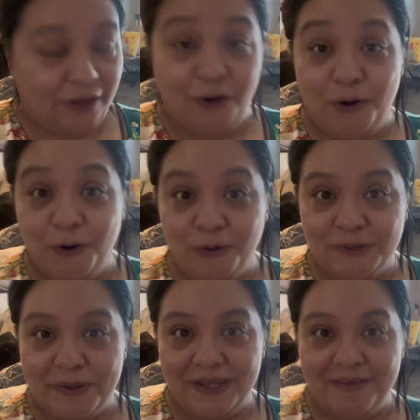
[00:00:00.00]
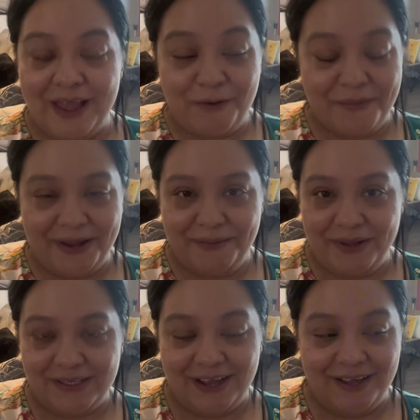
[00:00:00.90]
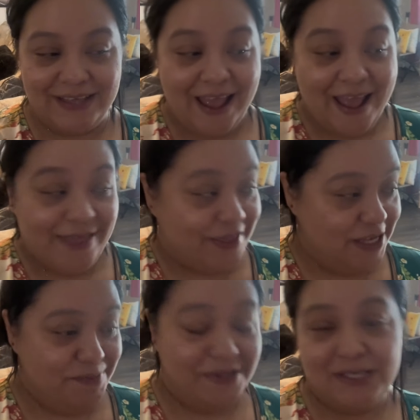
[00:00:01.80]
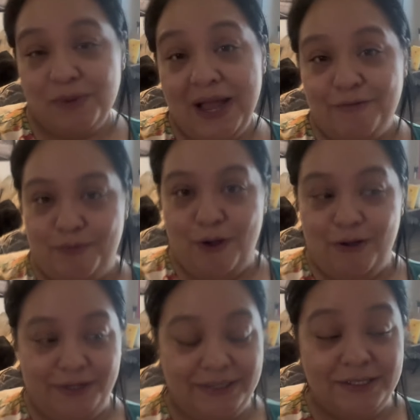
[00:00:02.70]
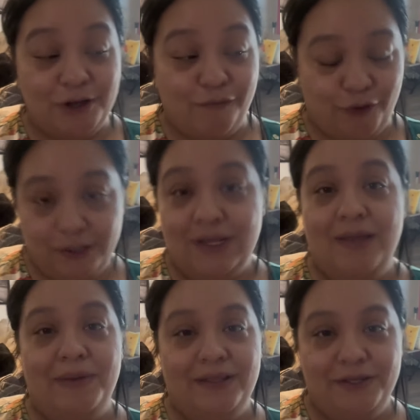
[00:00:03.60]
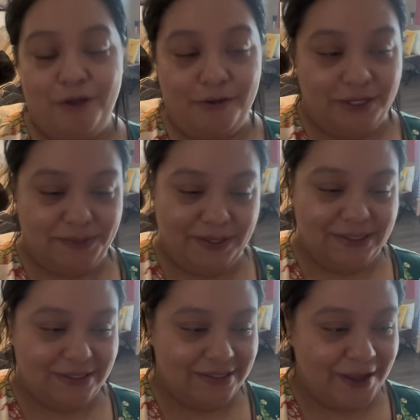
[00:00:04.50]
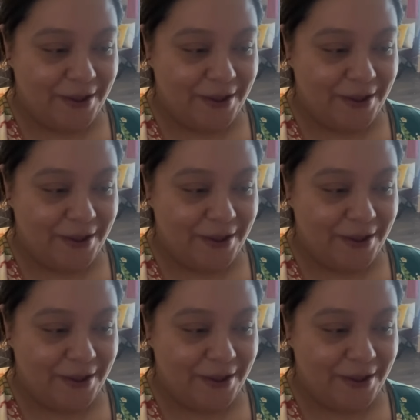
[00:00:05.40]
Oh, speaking of that, we're making pizza, guys. These pizzas we got from Aldi's. This is our first time eating all these pizzas.